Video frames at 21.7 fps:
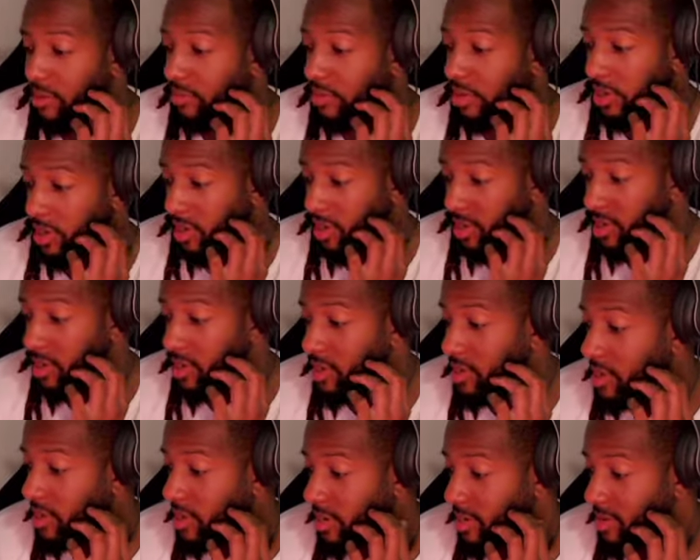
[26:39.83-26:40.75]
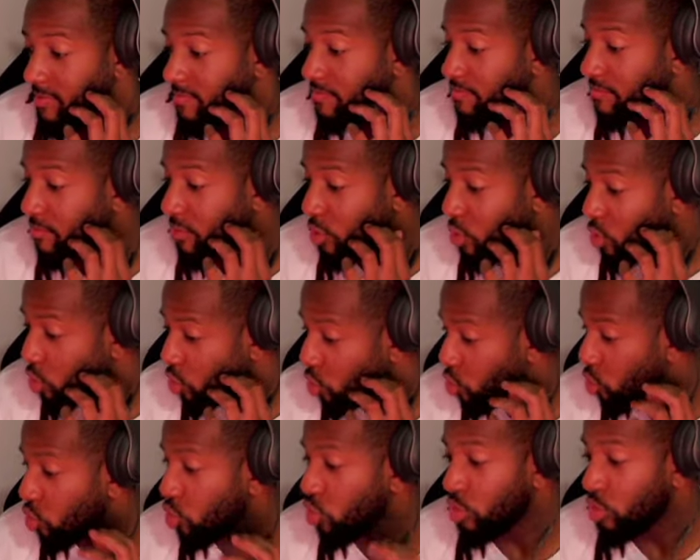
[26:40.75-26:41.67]
but
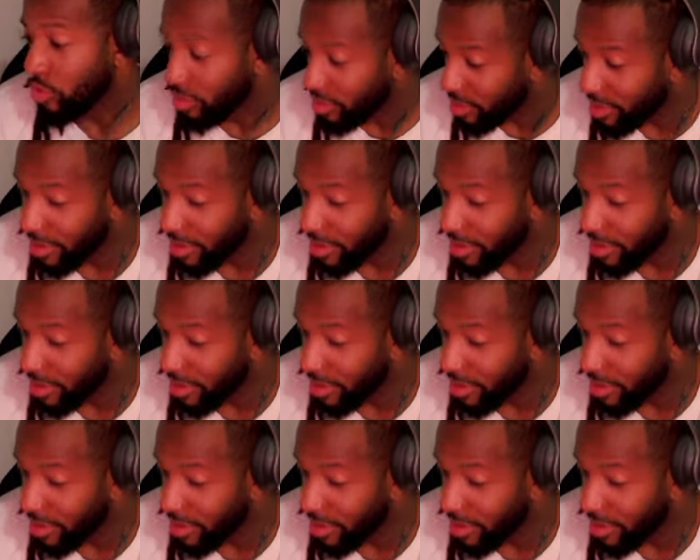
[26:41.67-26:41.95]
cool.